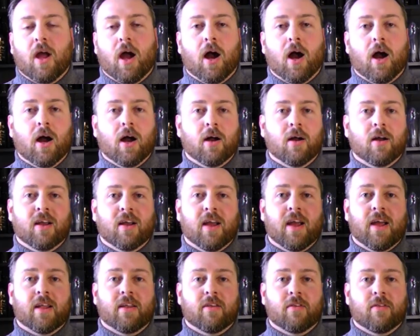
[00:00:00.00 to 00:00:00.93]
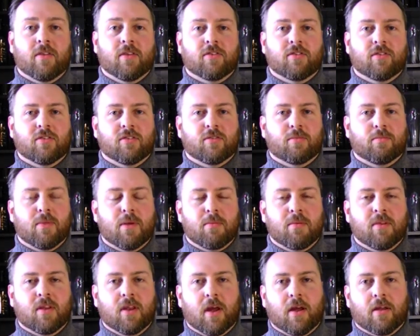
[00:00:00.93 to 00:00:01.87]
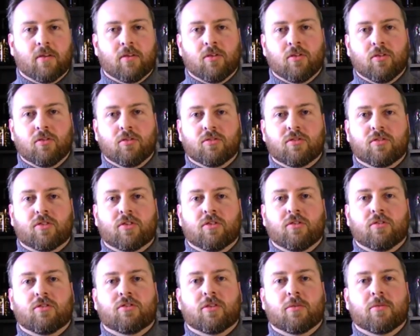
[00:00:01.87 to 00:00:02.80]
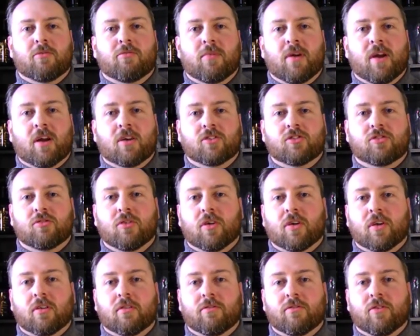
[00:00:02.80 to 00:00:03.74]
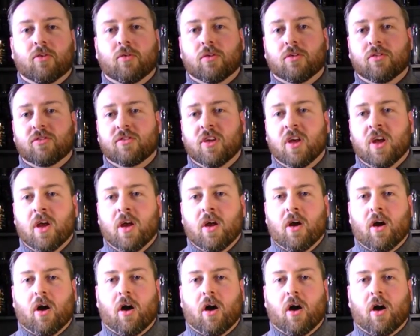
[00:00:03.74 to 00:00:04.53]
and this is maybe not news to some of my Australian viewers,